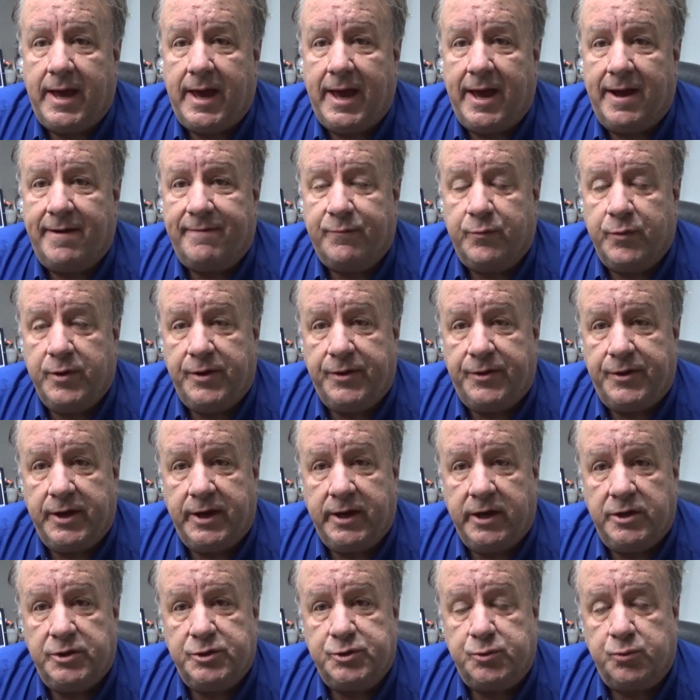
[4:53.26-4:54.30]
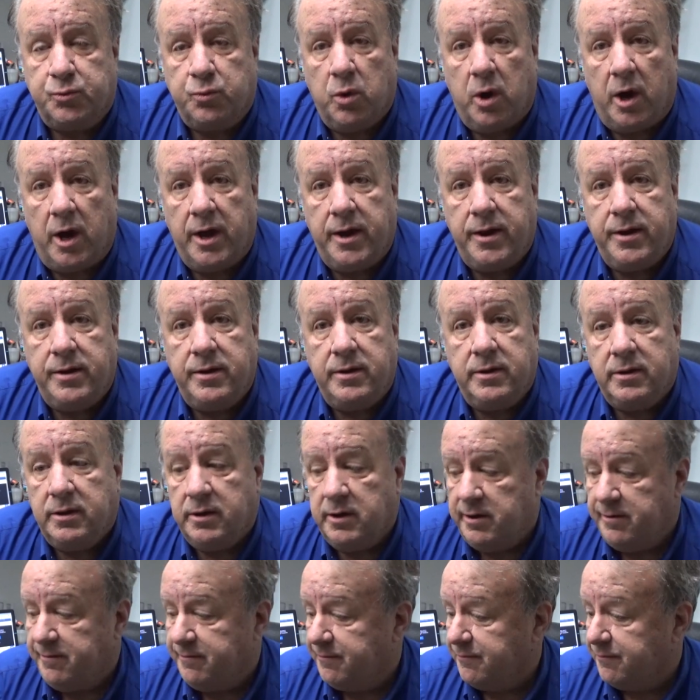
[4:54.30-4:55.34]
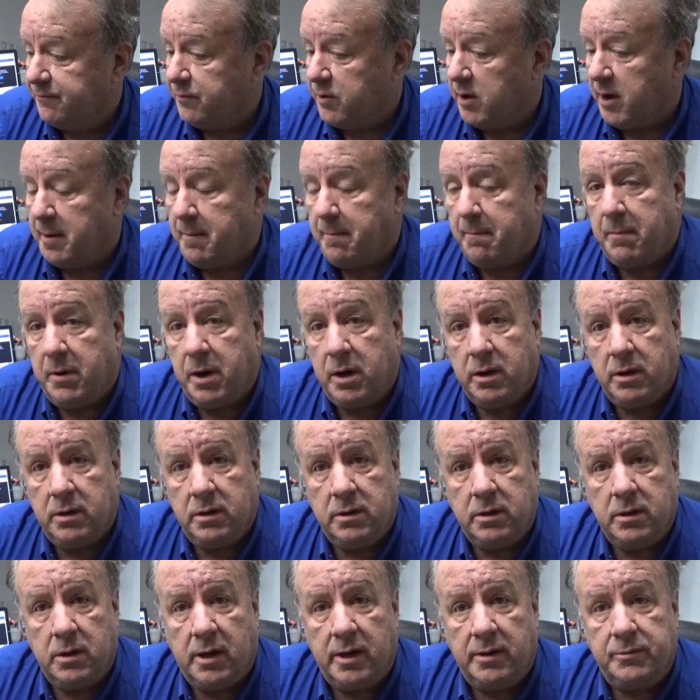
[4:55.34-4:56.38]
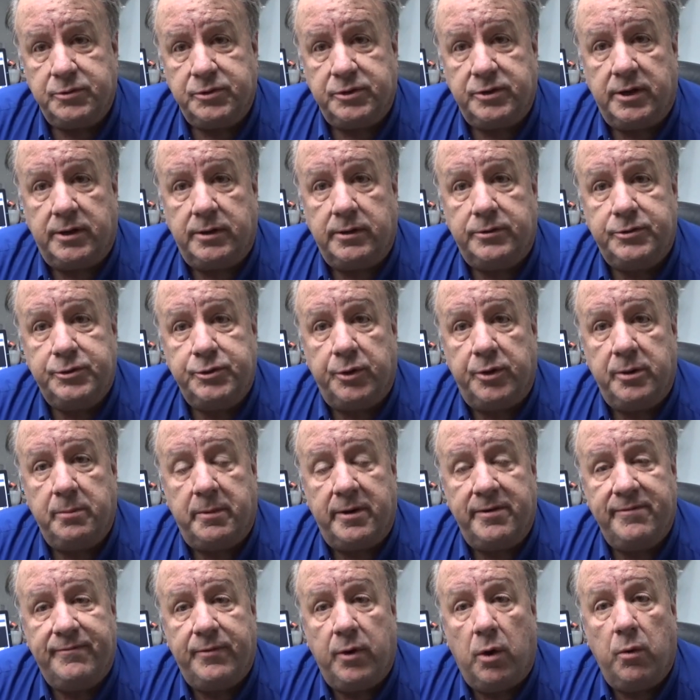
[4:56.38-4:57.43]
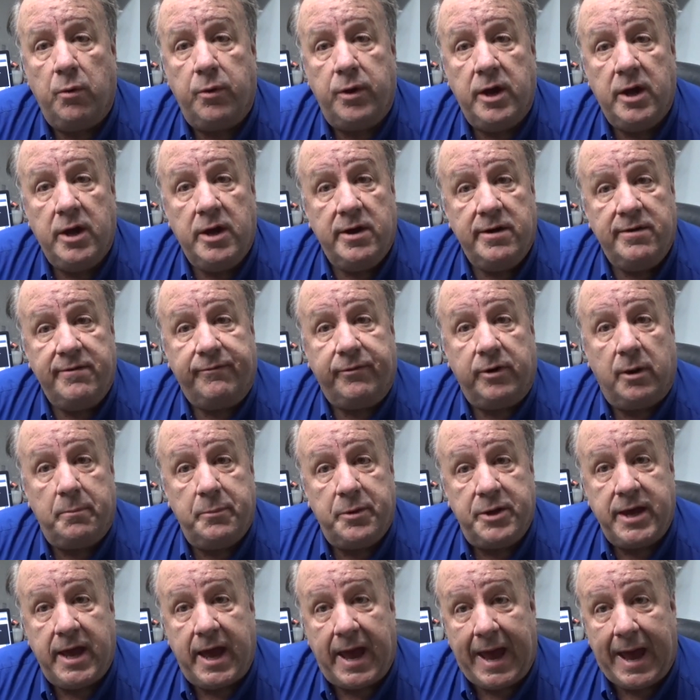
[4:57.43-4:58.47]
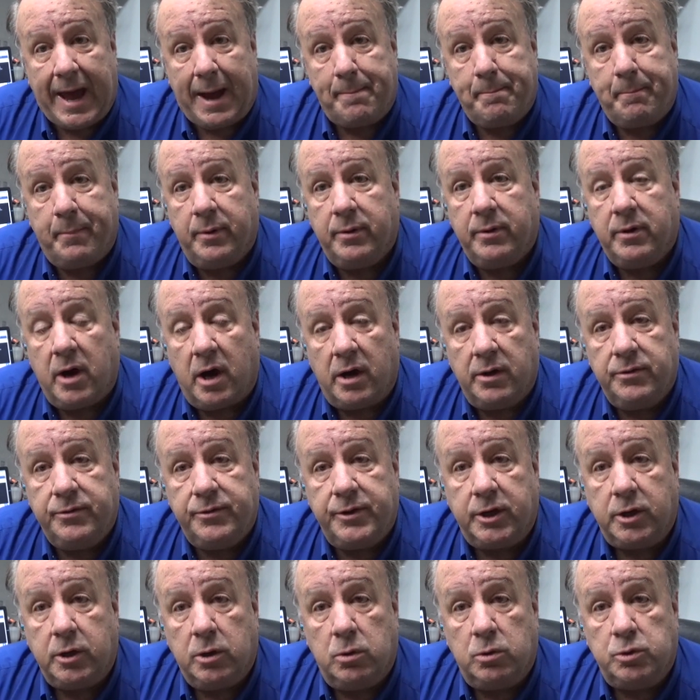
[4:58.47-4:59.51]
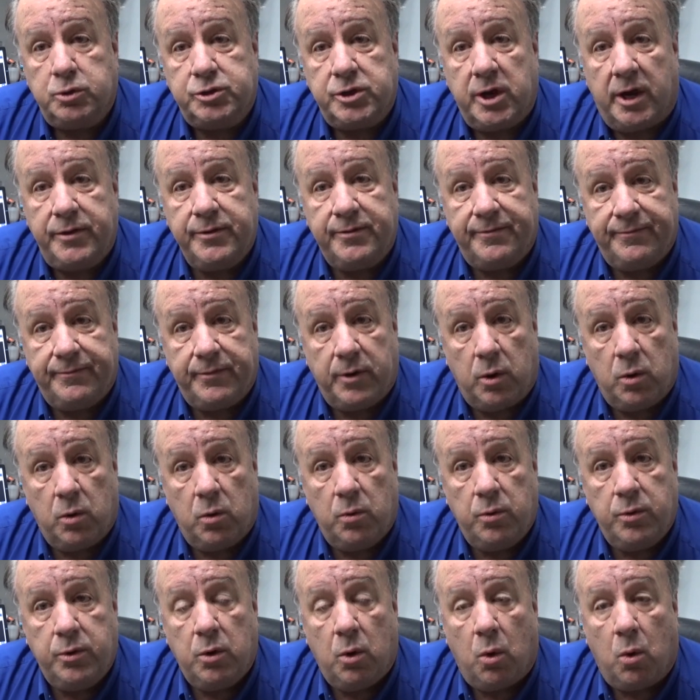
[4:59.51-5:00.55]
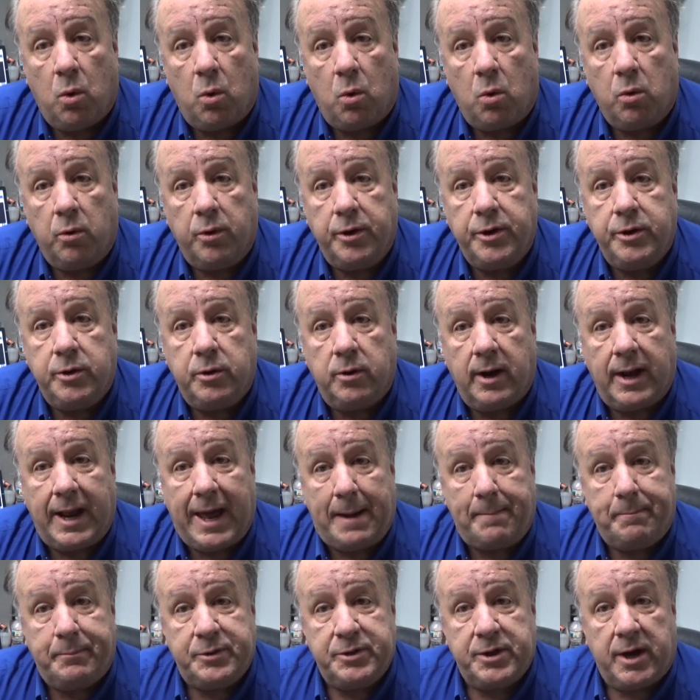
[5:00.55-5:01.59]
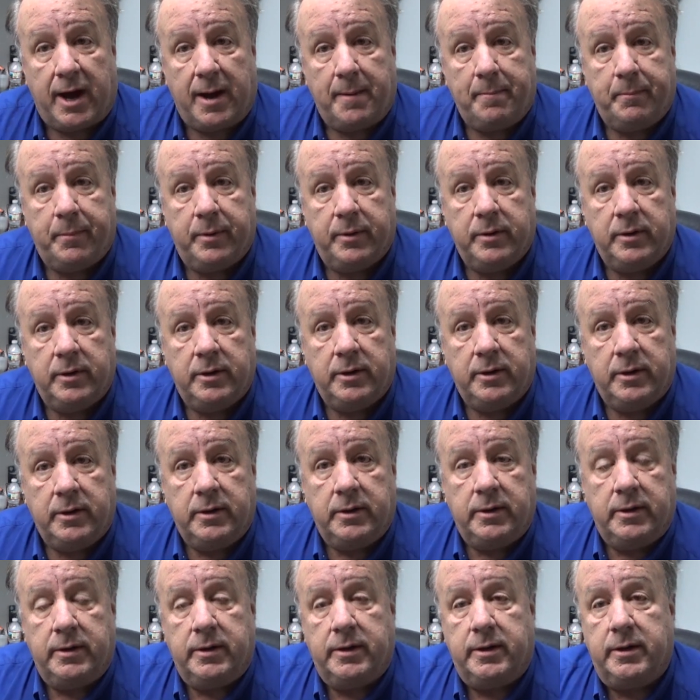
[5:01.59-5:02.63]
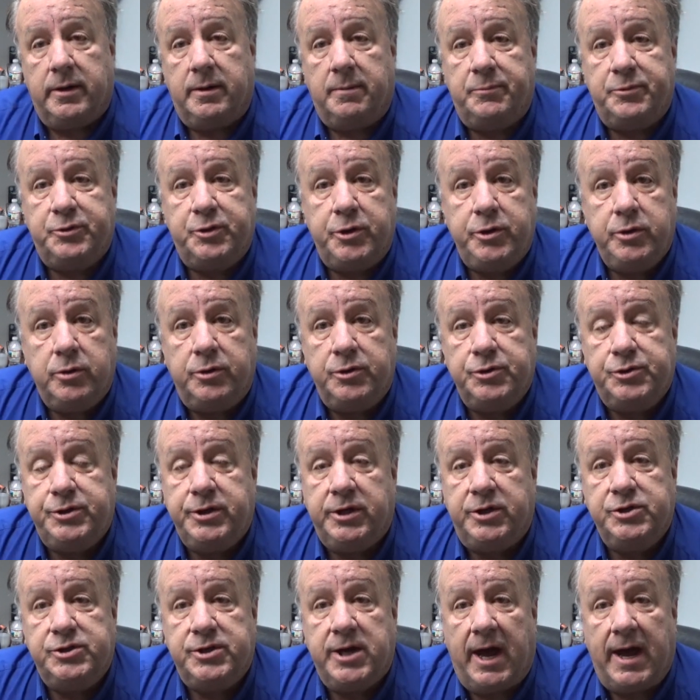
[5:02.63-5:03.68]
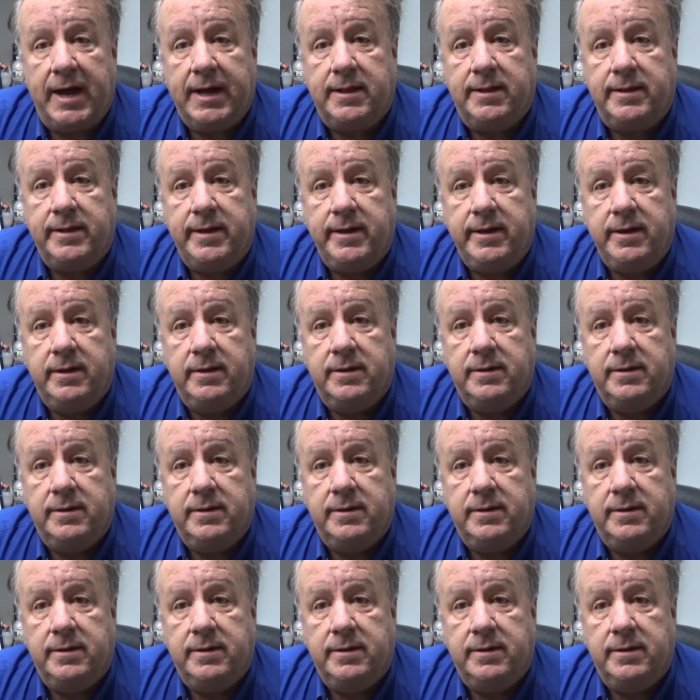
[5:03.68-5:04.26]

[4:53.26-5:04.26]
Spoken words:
Everything is run from, I was going to show you my phone, from the app that goes on the phone or your laptop. So you can see exactly